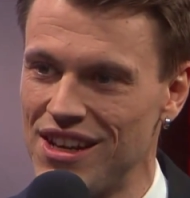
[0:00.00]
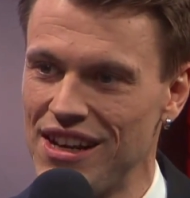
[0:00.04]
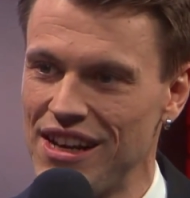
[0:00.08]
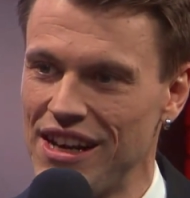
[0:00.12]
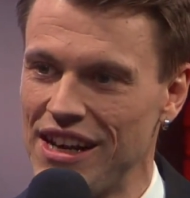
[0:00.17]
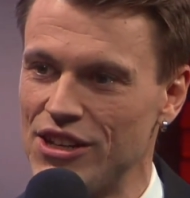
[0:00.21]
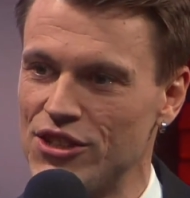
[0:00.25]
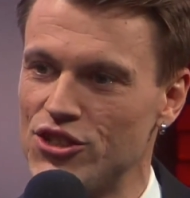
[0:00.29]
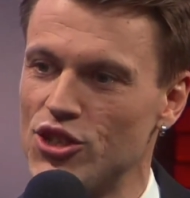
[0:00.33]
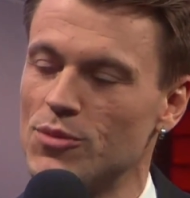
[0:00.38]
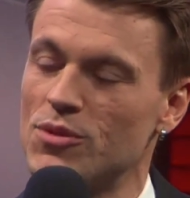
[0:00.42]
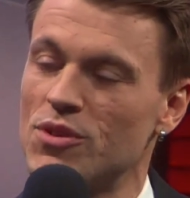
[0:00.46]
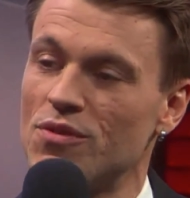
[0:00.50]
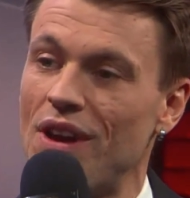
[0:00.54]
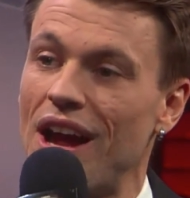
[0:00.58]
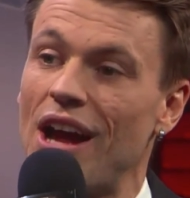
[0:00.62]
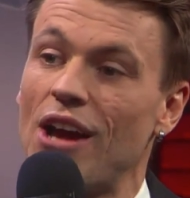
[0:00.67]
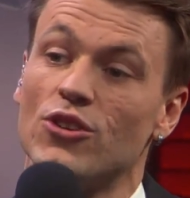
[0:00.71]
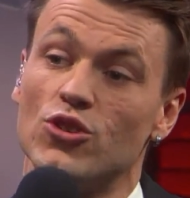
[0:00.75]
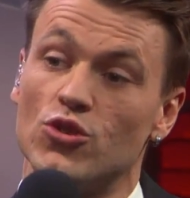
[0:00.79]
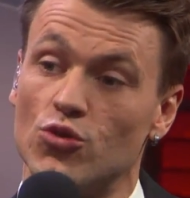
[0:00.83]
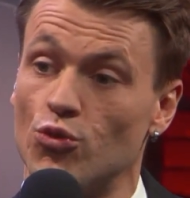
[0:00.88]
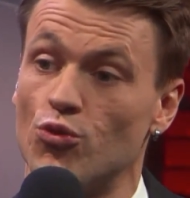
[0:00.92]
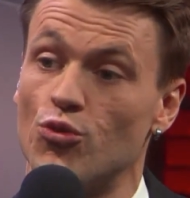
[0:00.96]
in terms of how
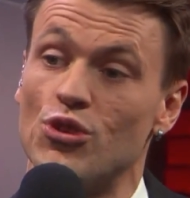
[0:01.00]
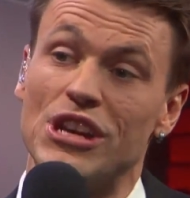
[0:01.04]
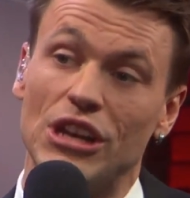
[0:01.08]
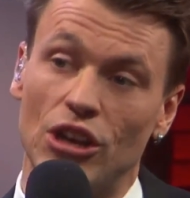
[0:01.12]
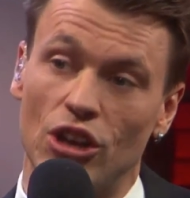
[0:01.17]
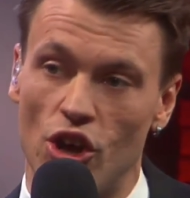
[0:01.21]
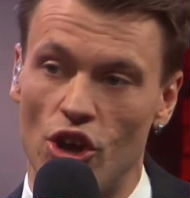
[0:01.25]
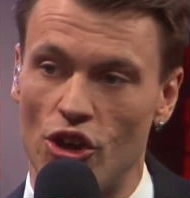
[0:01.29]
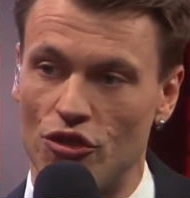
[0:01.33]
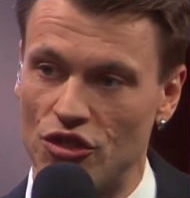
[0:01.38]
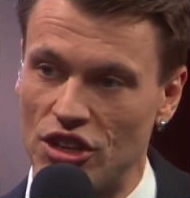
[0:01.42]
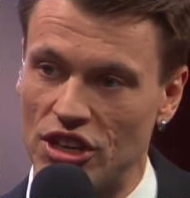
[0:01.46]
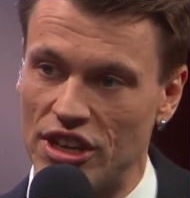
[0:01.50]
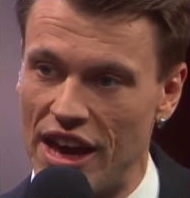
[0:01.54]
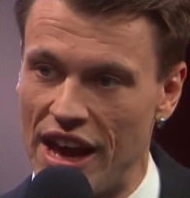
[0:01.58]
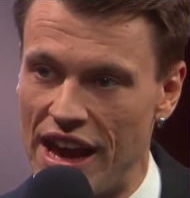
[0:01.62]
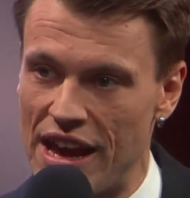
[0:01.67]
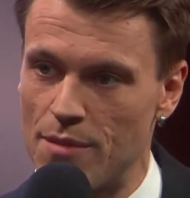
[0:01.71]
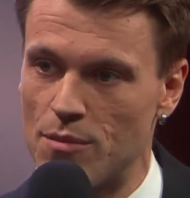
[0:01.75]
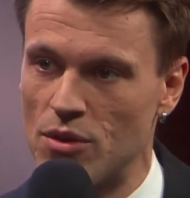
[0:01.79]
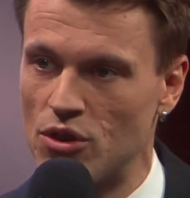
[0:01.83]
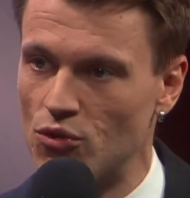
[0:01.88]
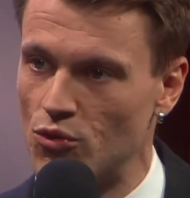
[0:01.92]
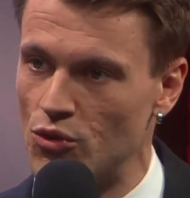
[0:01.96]
you relearn the
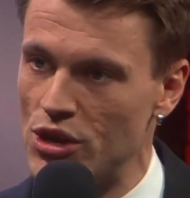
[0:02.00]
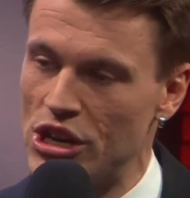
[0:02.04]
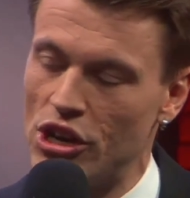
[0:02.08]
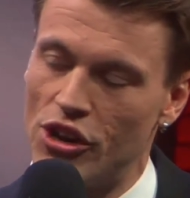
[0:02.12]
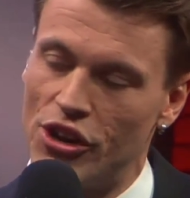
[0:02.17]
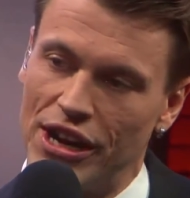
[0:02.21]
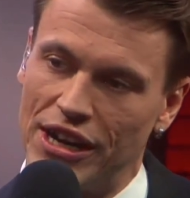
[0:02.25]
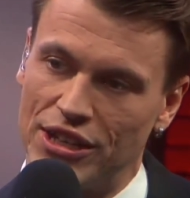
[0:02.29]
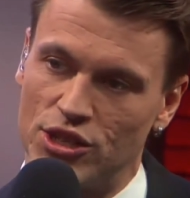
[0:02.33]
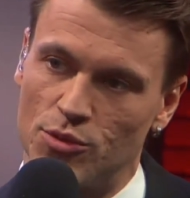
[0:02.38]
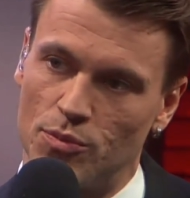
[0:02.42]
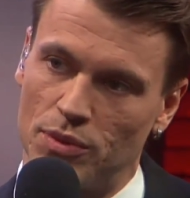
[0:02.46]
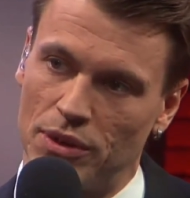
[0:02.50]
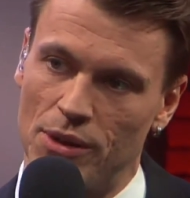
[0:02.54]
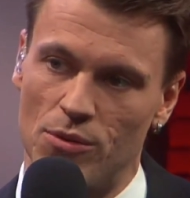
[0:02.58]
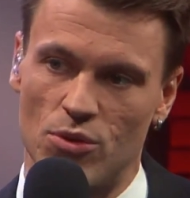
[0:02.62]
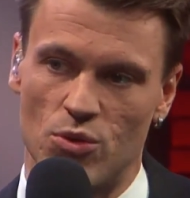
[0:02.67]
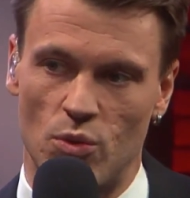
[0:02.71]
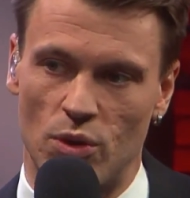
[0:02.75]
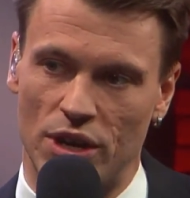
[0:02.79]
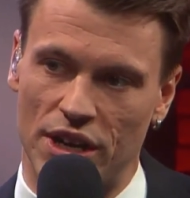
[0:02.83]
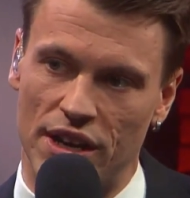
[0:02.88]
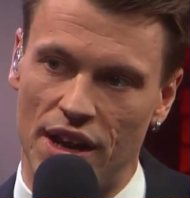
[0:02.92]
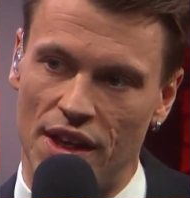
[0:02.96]
game and relearn how to play with
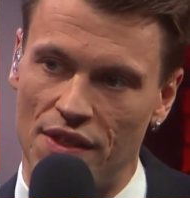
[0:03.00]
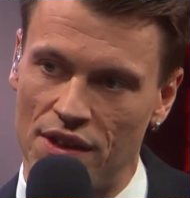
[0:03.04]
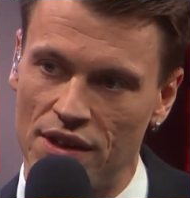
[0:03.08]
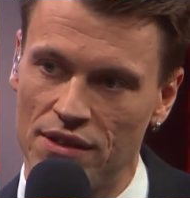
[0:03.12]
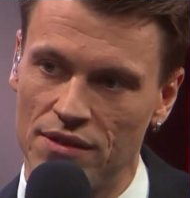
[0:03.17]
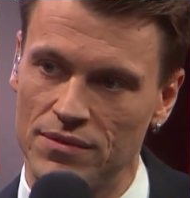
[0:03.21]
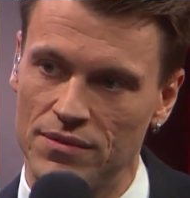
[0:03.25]
one another?